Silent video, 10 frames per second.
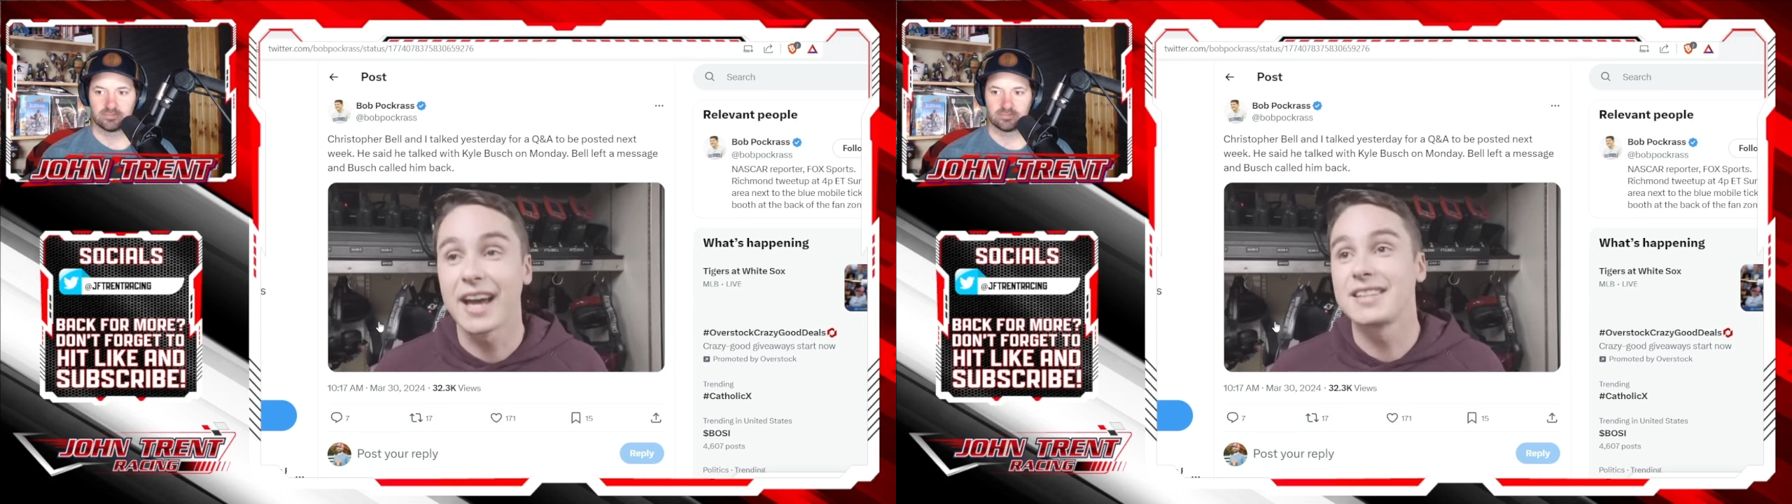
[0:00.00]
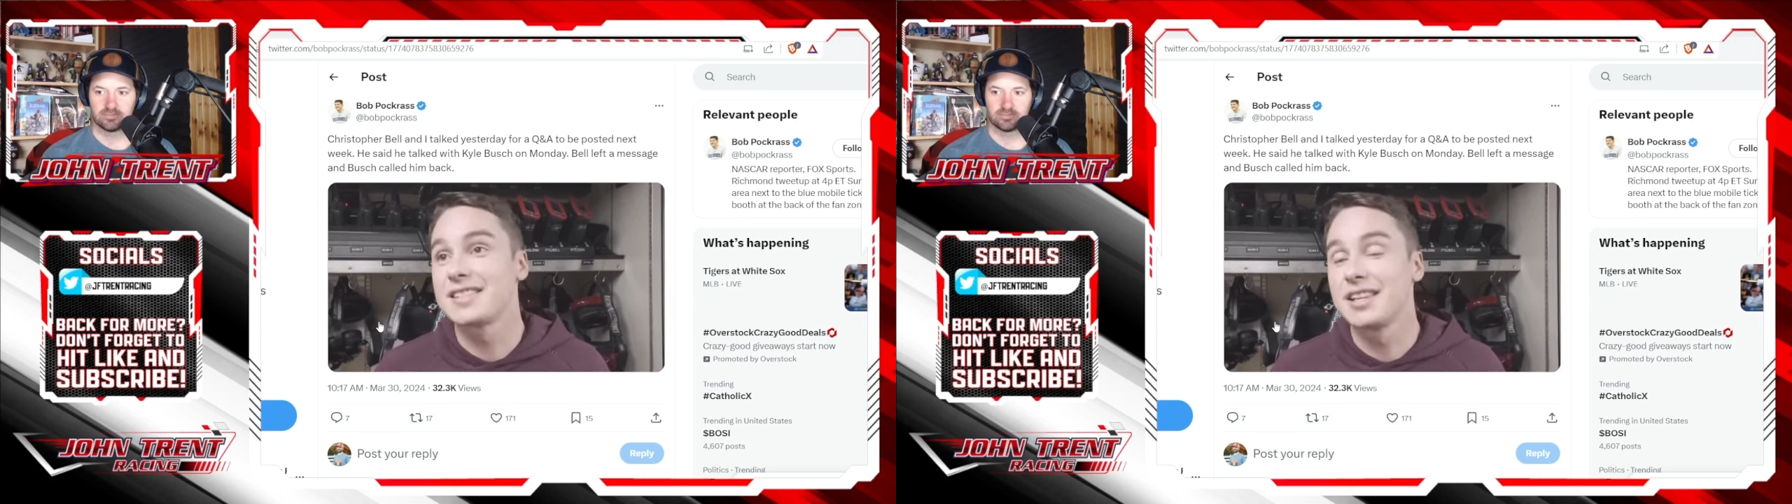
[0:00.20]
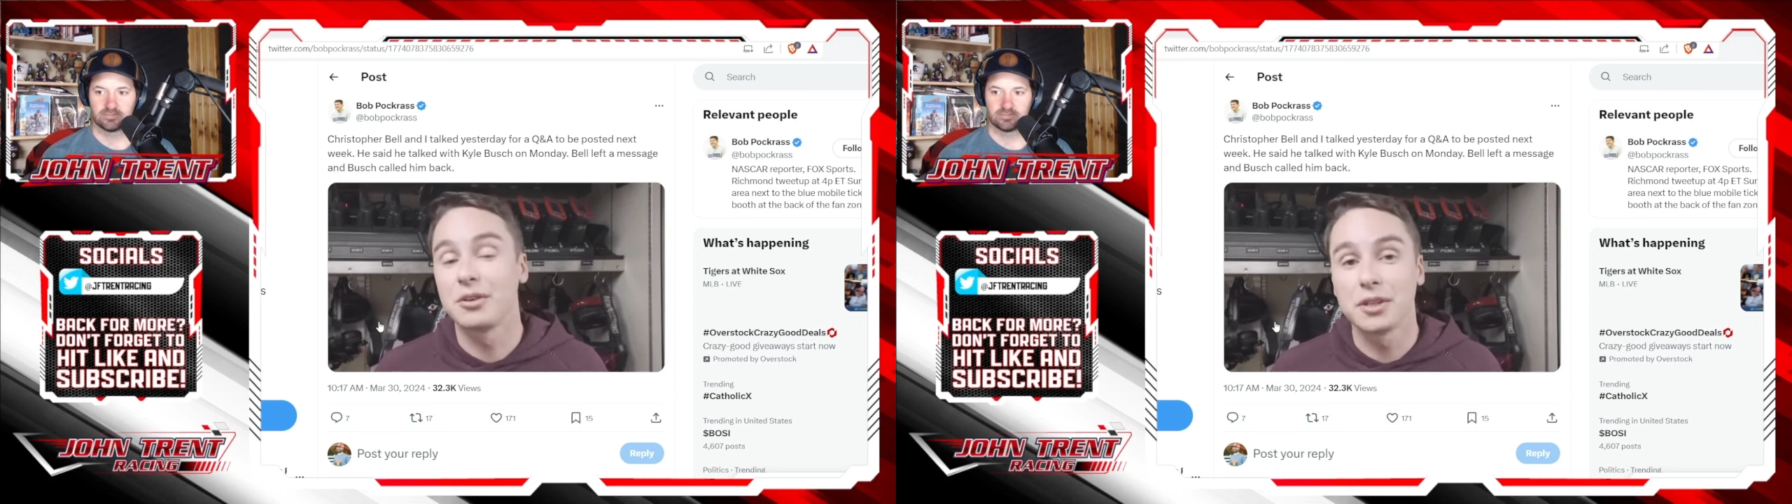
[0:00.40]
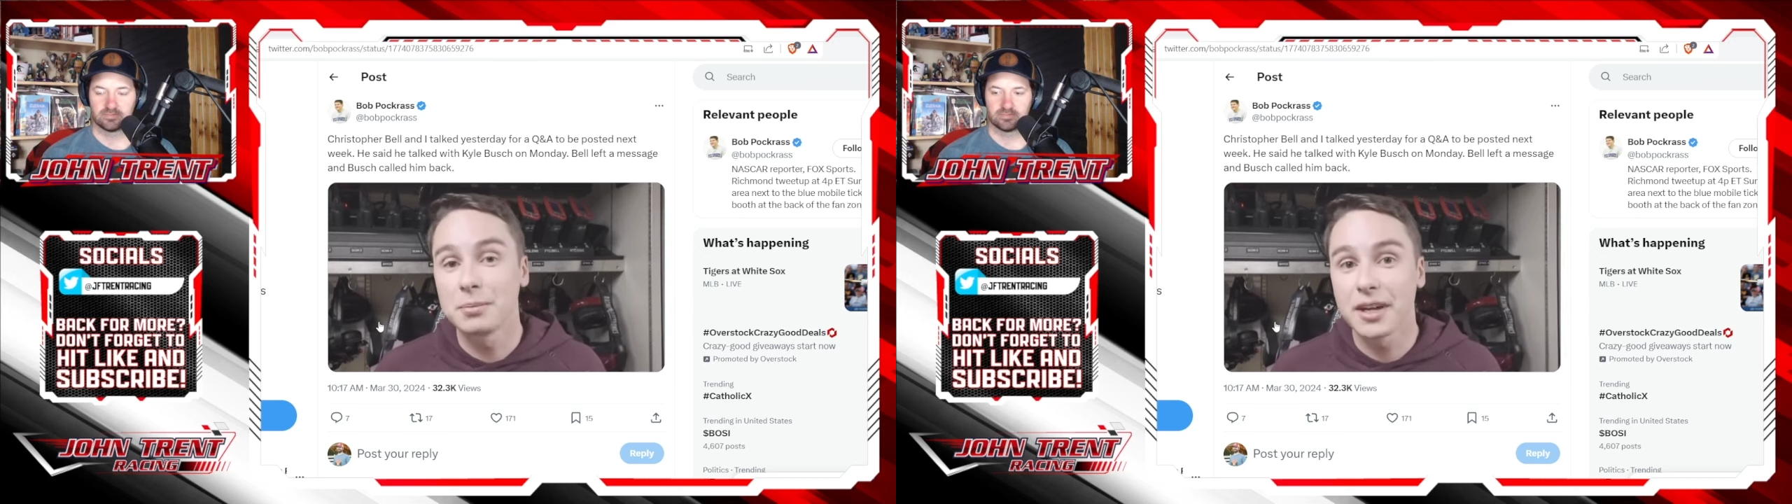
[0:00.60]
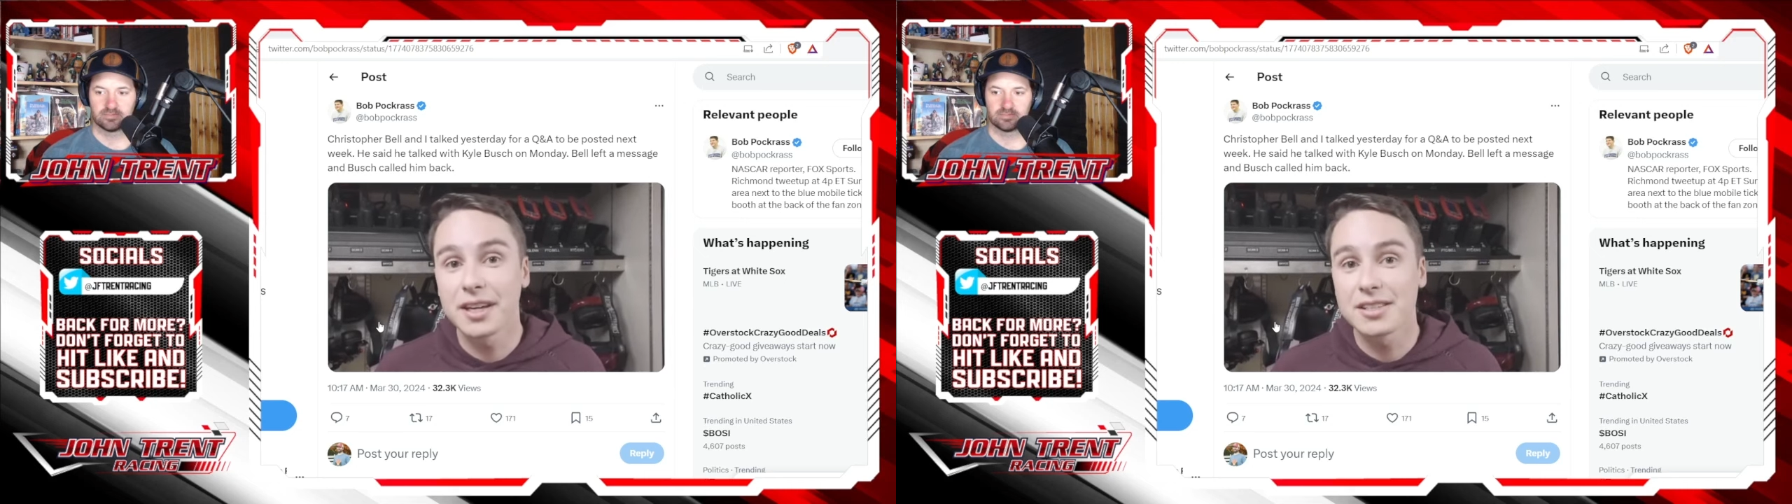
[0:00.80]
I hadn't seen a
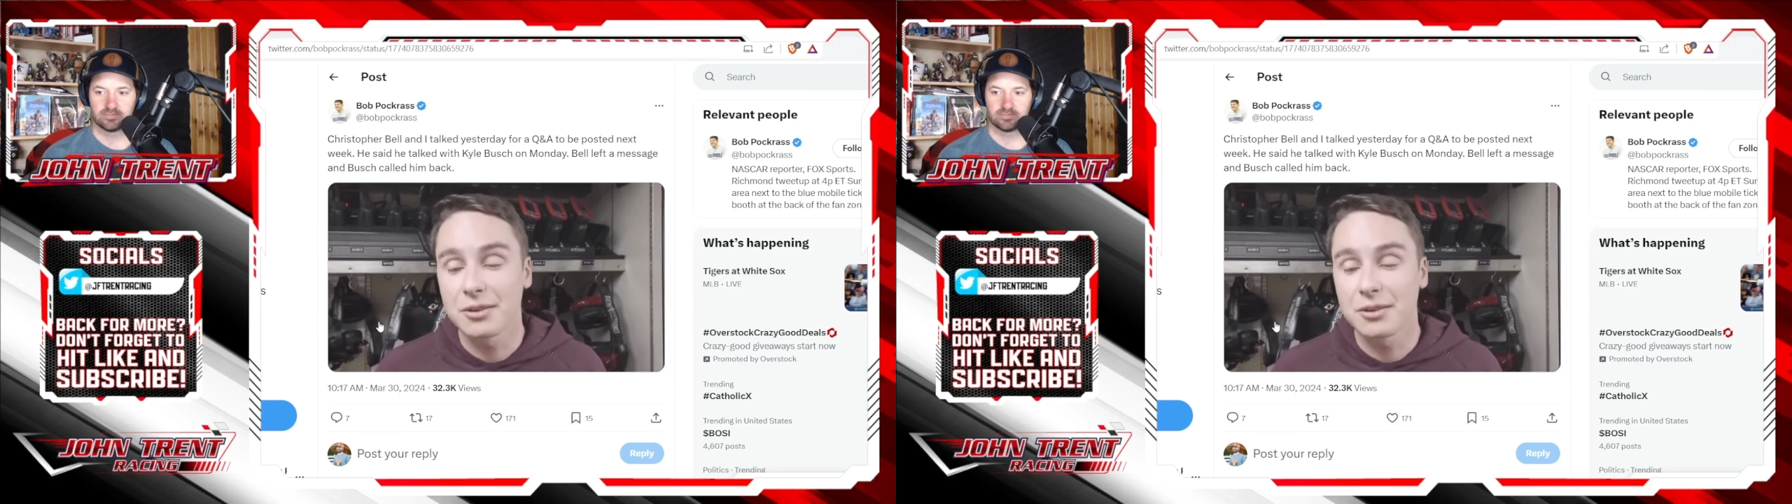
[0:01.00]
replay,